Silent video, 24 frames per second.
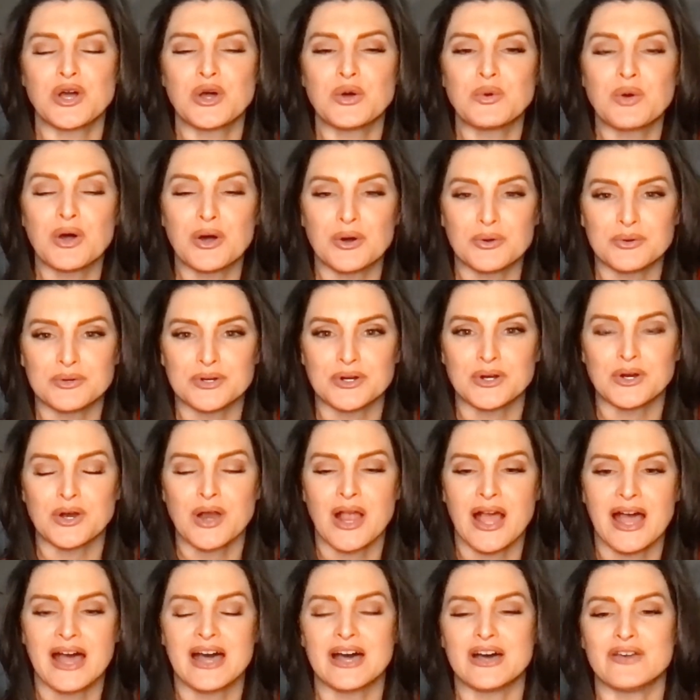
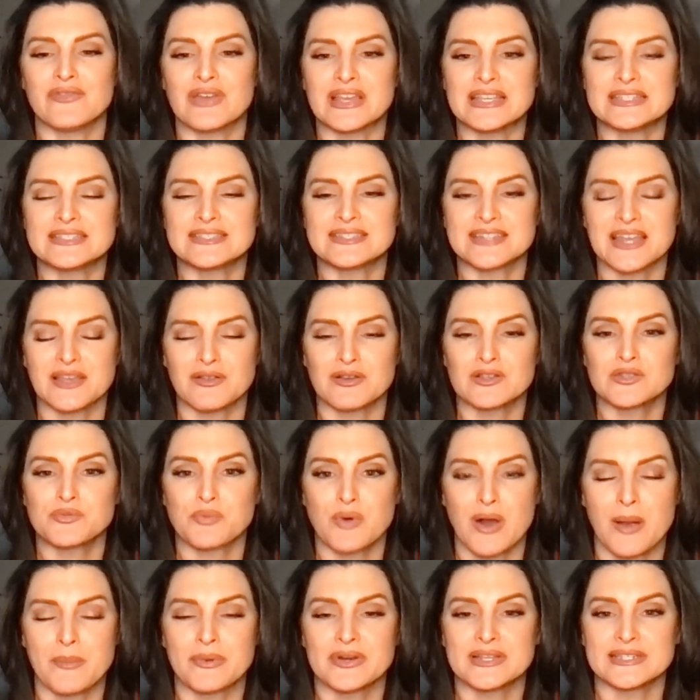co-owner of StayLuxe
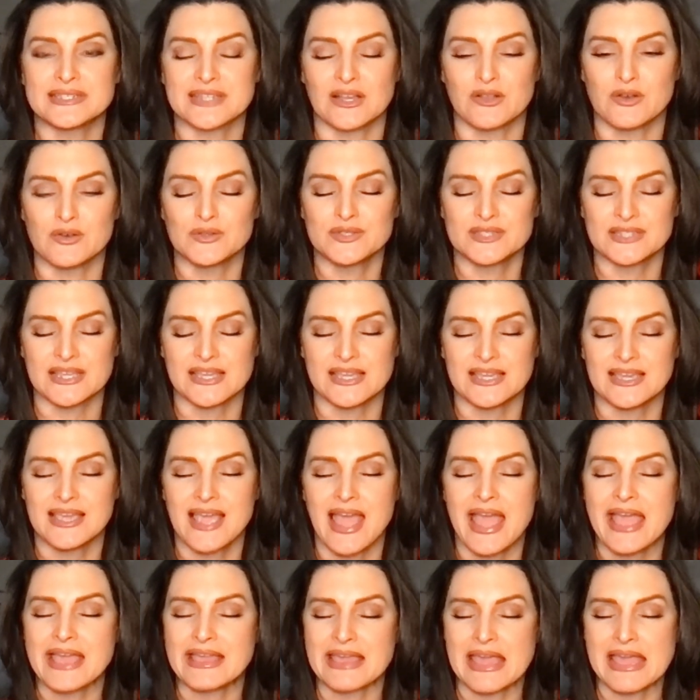Properties LLC,
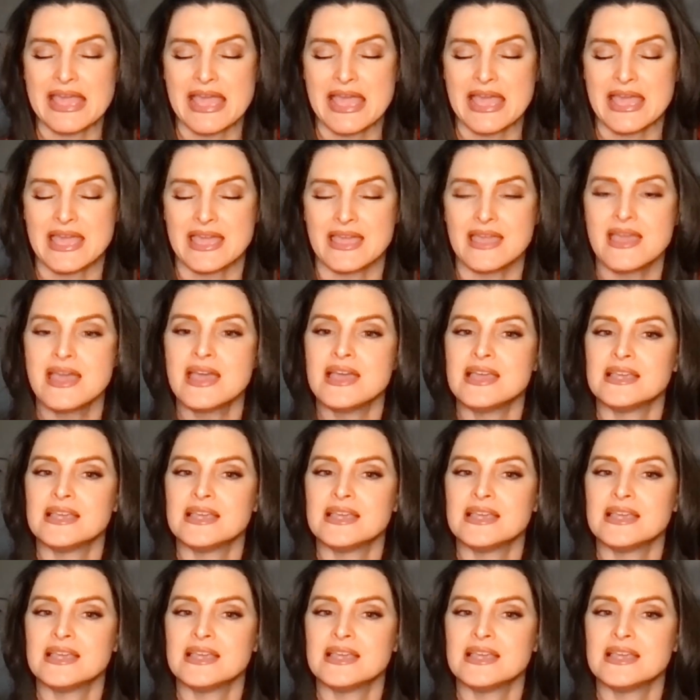aka